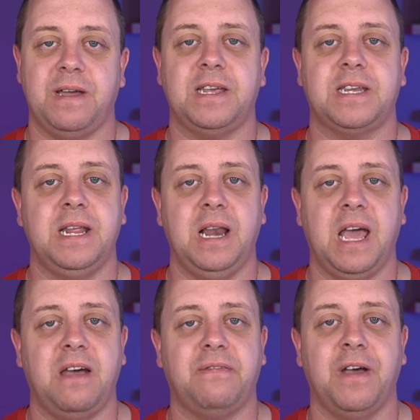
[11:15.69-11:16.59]
I still
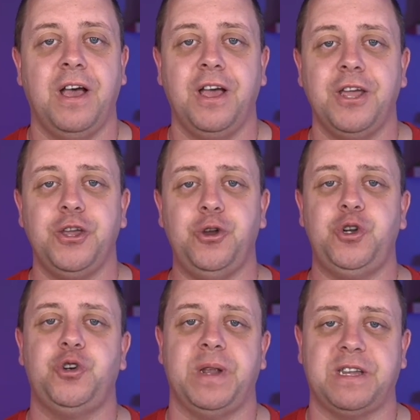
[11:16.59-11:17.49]
have
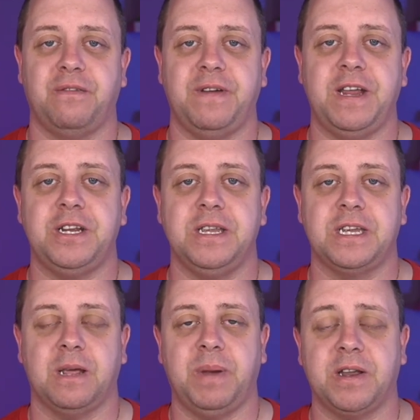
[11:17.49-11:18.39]
huge
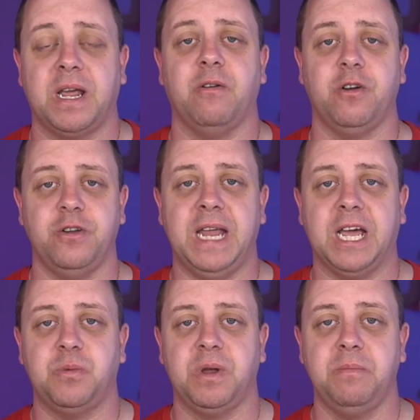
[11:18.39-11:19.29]
reservations about how good
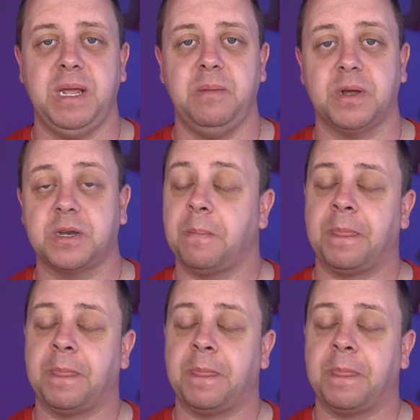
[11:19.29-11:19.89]
that will be, but